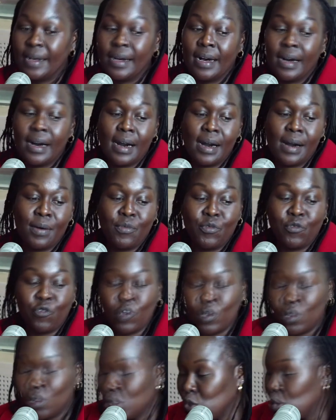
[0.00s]
Uh, for
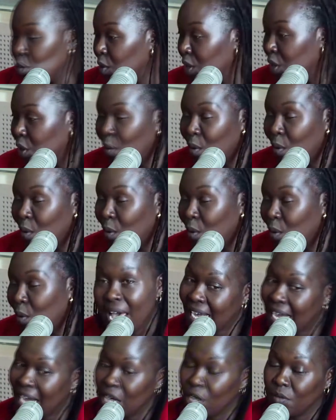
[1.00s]
those who require any
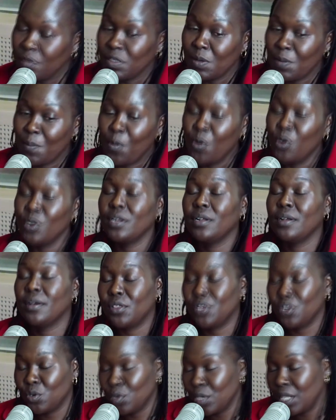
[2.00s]
kind of support
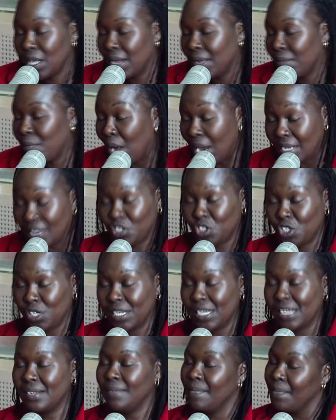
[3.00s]
through the right
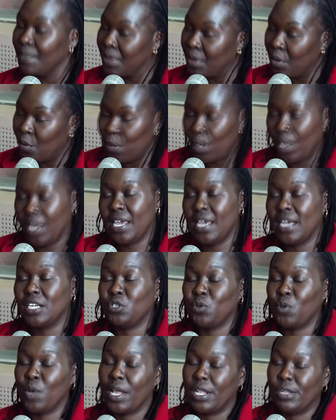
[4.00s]
channel, we're here
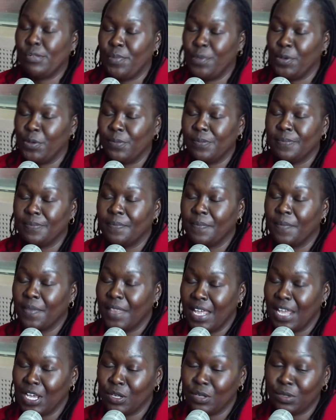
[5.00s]
to help you.
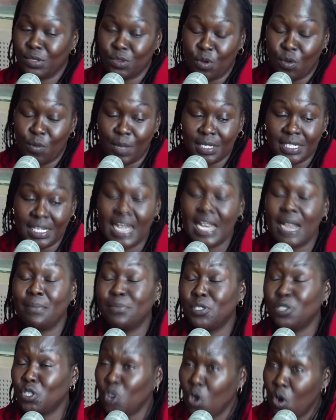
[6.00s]
Thank you so much. And I'm
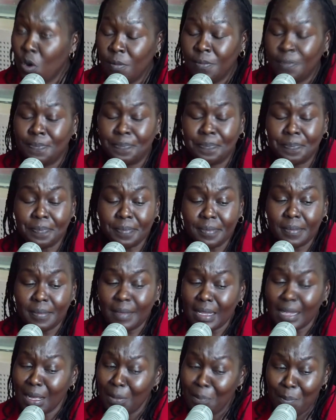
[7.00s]
so
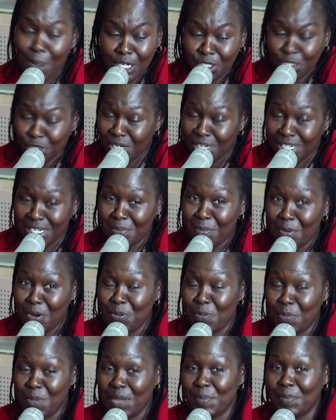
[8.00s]
passionate
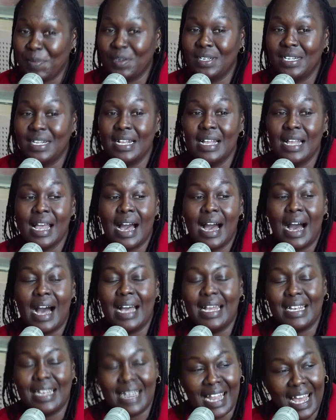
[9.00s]
about people. I
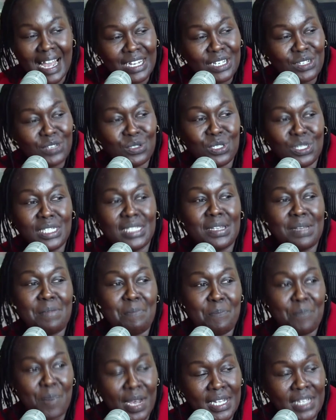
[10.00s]
like to see the
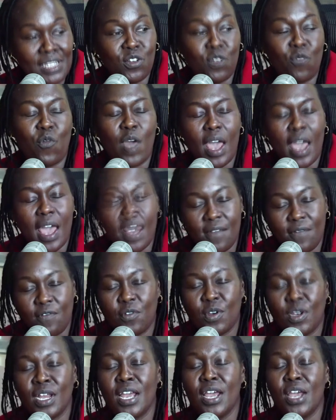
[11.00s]
best of
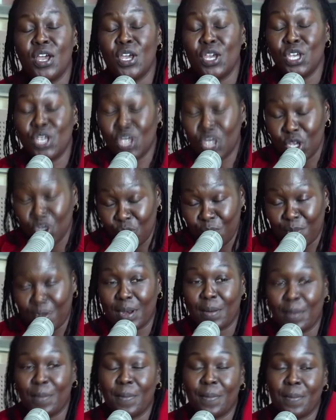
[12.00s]
every
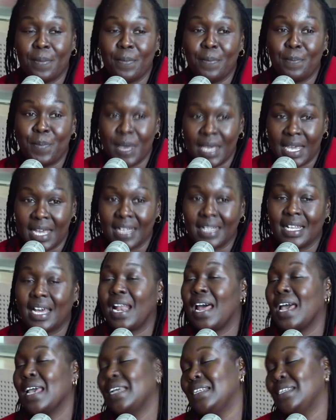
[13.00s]
human being that
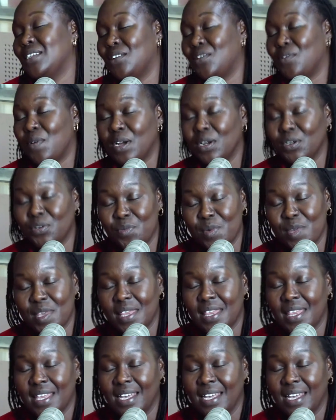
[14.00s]
I interact with.